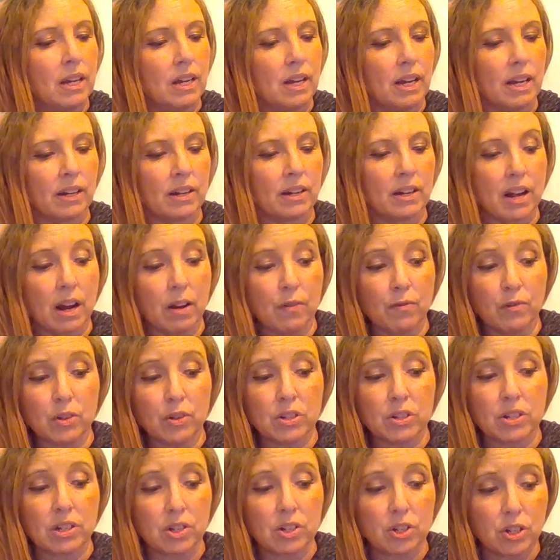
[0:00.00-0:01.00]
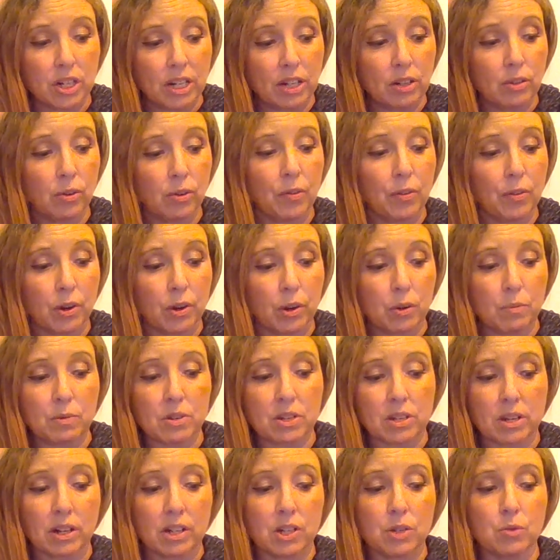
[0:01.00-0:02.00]
in an effort to shield the
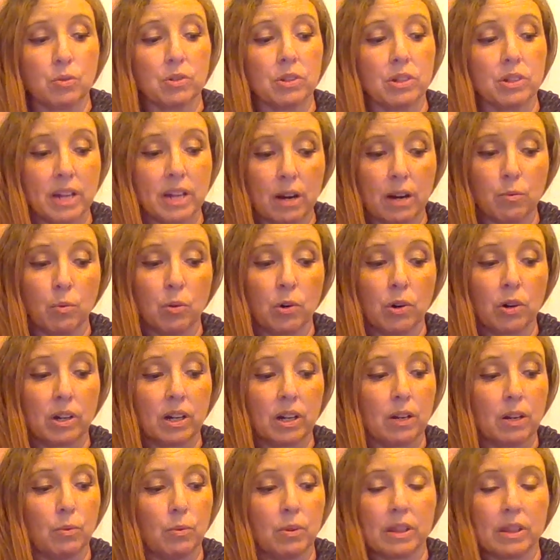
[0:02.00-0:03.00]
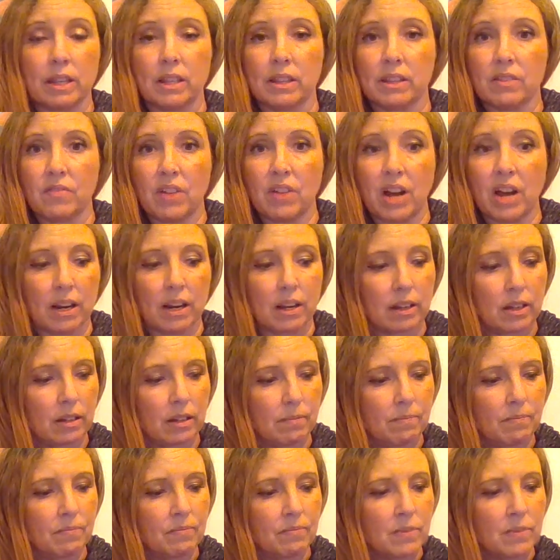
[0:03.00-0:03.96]
homosexual network within the Vatican.